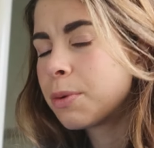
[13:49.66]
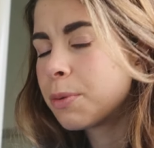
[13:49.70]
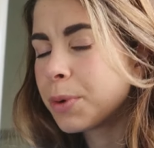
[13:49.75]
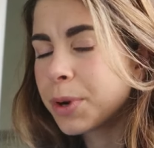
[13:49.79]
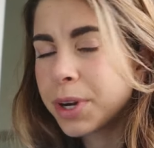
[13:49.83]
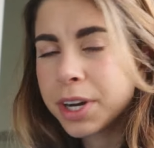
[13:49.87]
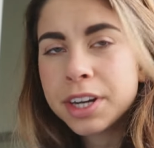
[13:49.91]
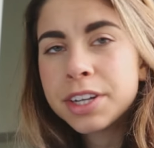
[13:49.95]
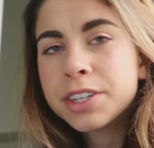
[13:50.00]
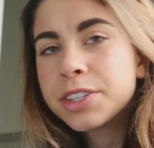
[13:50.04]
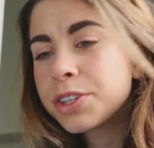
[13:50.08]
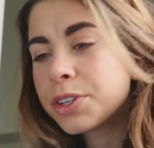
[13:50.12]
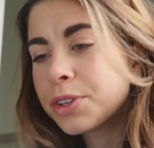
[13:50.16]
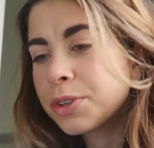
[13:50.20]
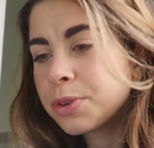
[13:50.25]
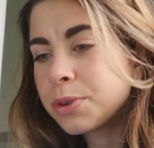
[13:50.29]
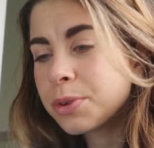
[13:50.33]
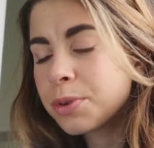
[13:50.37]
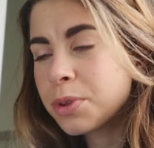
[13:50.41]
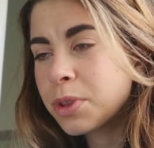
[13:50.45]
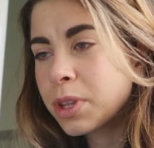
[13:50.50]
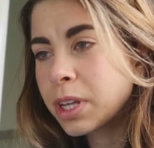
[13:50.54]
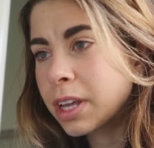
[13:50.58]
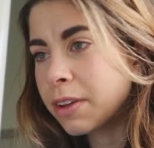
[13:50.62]
We're gonna
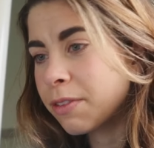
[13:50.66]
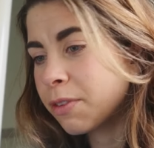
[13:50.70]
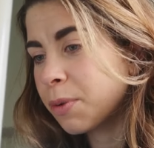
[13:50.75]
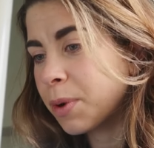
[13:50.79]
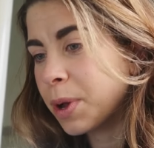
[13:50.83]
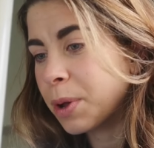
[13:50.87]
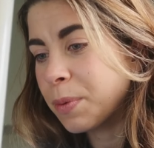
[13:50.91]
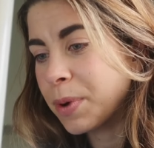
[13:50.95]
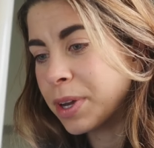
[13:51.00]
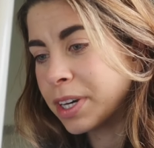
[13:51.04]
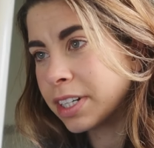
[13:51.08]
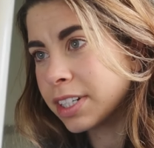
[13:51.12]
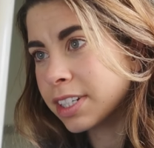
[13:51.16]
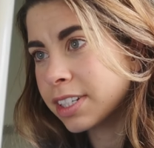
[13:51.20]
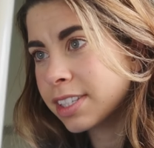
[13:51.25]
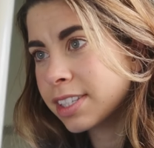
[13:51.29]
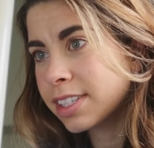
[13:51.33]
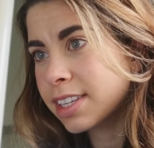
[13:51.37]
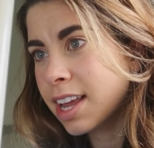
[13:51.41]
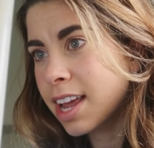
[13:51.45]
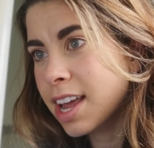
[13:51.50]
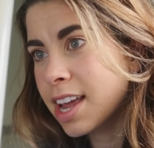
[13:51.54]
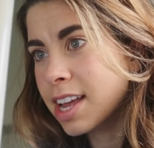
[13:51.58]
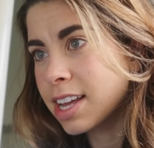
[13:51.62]
do the giveaway
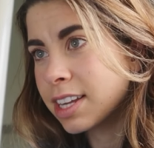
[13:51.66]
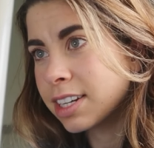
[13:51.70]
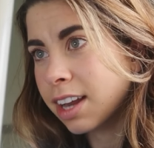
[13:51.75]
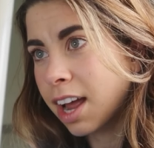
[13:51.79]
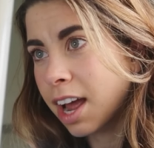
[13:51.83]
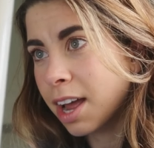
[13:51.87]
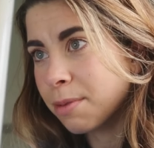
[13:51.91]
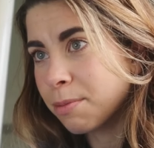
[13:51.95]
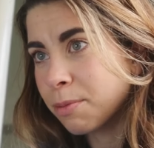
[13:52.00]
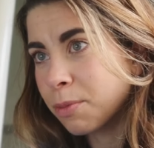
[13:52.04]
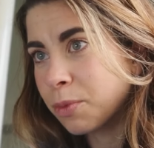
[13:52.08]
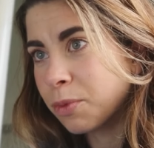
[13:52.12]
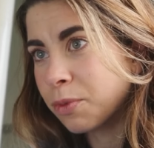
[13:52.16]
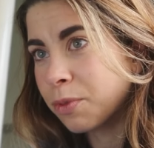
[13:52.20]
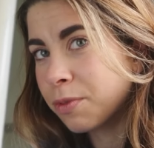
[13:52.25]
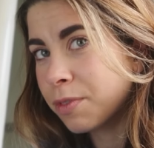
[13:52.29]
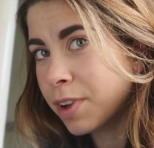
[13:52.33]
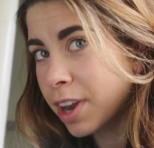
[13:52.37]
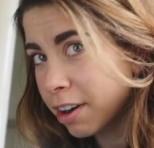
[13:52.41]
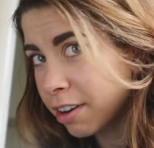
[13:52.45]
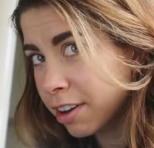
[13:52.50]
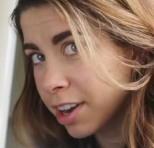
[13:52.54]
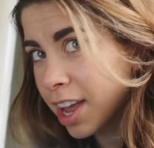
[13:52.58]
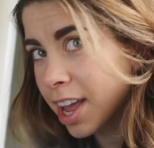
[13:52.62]
winners, and I'm
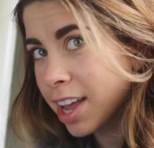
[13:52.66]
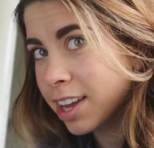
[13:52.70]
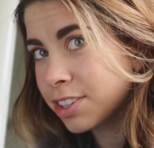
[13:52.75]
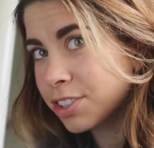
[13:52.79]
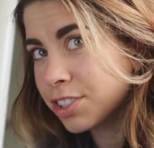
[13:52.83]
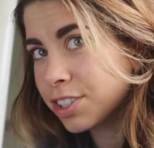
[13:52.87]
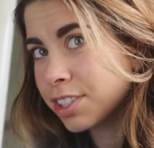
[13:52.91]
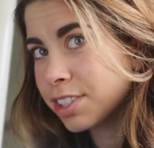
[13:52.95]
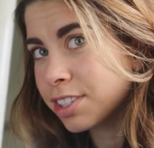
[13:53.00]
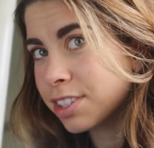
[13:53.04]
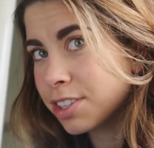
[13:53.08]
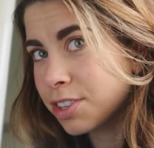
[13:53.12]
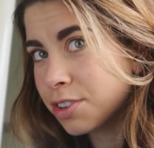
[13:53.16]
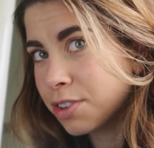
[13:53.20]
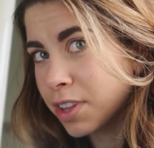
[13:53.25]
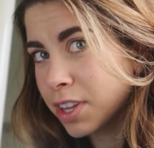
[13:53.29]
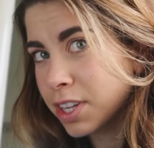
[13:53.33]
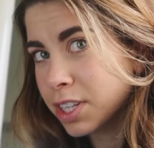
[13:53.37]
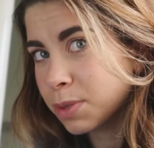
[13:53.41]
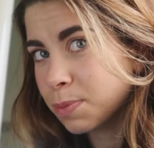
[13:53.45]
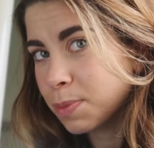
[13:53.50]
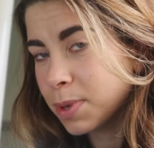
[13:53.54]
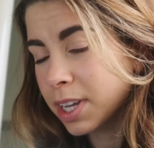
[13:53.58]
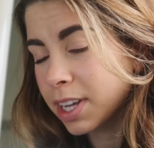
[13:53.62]
very anxious to do
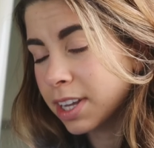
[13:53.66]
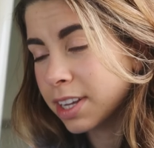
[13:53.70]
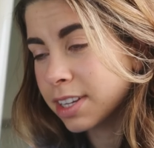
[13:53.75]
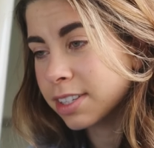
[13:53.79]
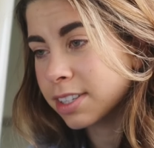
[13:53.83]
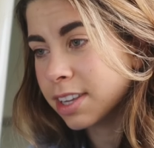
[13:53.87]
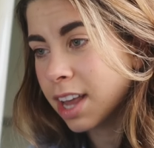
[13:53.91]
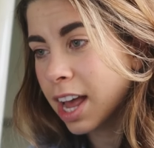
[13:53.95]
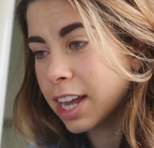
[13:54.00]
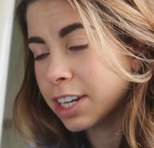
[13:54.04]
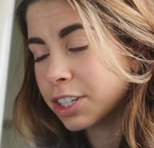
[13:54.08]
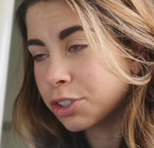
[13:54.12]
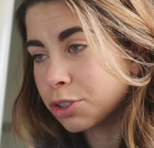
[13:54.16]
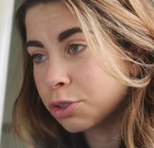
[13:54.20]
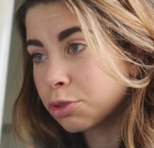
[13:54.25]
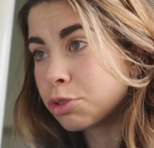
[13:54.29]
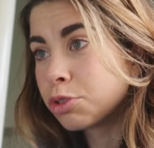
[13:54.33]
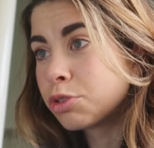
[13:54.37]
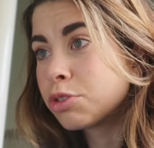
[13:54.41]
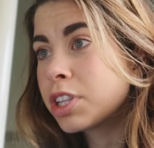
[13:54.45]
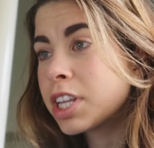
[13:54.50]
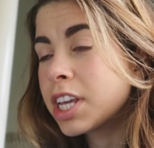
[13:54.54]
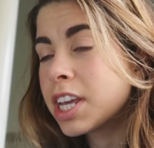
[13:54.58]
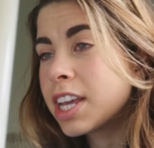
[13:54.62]
this because I
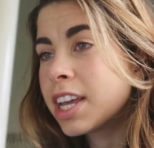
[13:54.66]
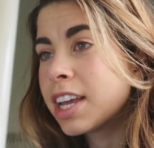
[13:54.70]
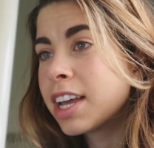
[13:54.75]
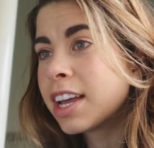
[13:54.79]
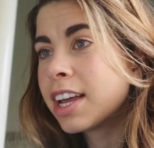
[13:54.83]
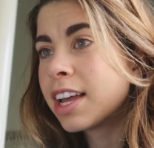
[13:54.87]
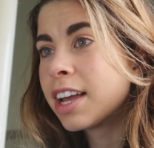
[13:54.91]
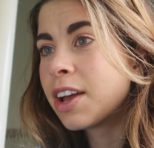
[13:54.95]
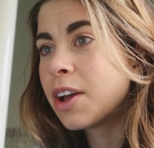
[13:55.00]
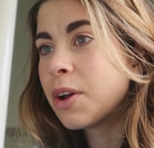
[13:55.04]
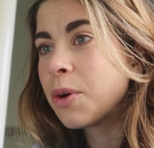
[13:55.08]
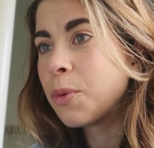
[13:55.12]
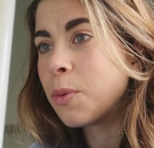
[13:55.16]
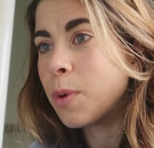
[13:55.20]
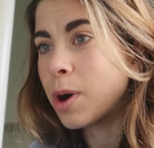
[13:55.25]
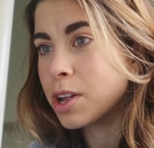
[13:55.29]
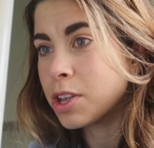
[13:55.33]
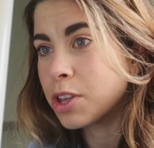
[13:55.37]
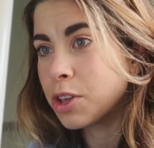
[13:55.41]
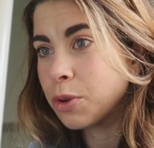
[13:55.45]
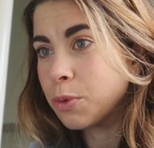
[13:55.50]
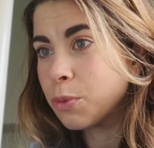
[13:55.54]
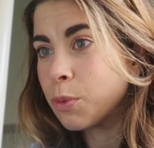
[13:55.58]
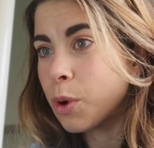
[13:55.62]
truly
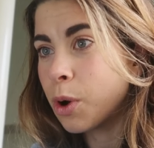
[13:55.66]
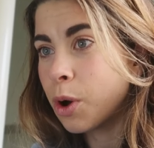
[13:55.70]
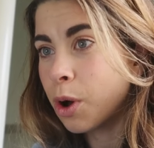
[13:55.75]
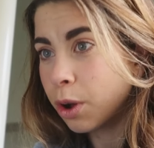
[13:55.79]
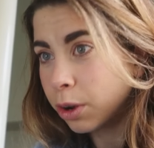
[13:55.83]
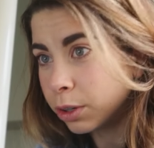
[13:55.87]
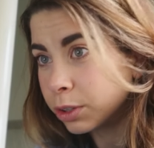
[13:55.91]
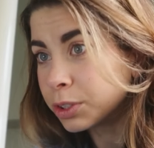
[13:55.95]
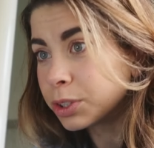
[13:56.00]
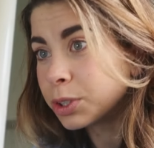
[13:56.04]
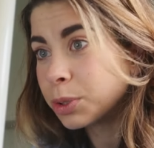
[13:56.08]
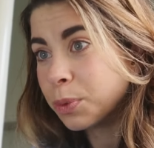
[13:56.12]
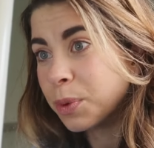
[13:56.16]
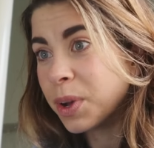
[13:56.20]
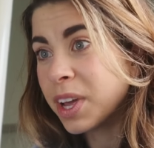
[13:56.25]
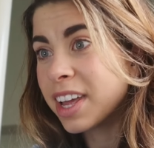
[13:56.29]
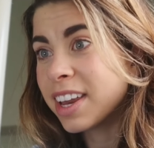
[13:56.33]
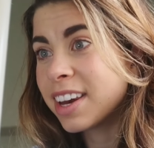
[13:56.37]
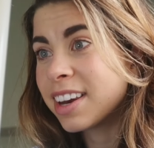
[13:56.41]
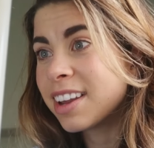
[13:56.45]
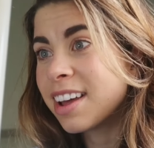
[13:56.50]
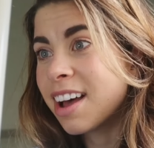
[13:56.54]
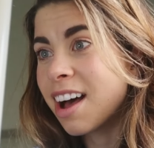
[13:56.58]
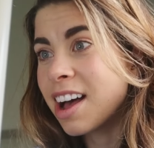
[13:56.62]
want you all to
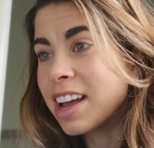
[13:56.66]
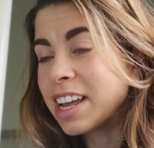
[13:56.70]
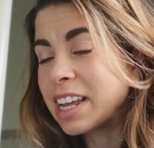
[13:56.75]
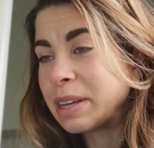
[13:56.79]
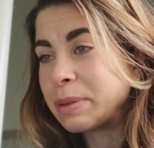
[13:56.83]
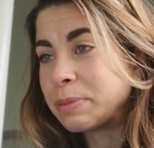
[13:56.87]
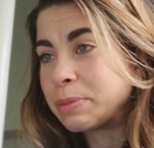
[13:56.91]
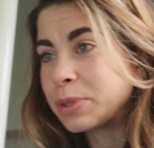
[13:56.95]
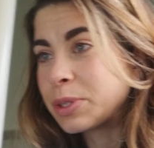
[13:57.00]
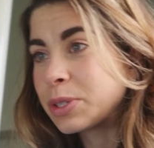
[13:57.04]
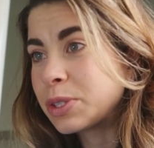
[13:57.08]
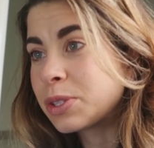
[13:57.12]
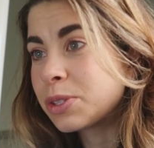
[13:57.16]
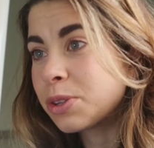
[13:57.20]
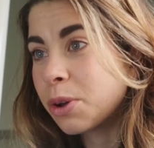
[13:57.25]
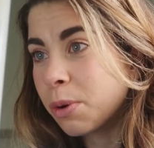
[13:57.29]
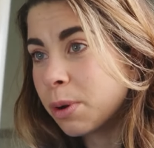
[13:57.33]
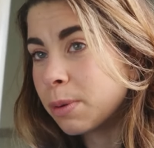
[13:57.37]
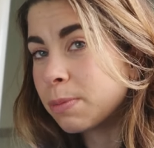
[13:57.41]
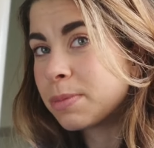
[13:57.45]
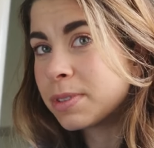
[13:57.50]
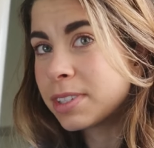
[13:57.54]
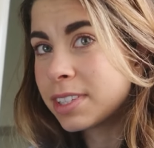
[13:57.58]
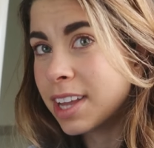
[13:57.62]
win. I am so
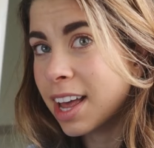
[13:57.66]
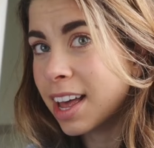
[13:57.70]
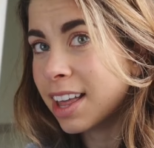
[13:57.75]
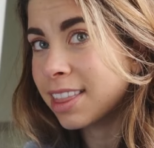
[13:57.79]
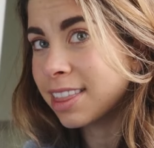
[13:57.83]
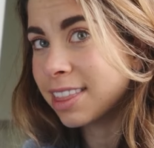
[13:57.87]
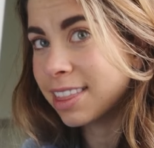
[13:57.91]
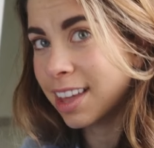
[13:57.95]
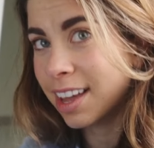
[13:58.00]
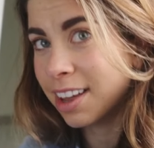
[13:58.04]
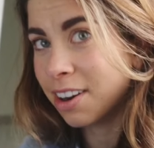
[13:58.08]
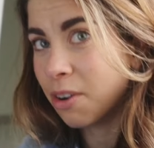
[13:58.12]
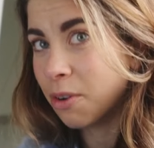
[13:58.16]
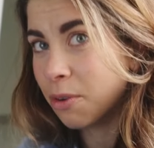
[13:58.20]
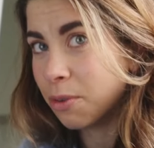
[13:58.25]
upset that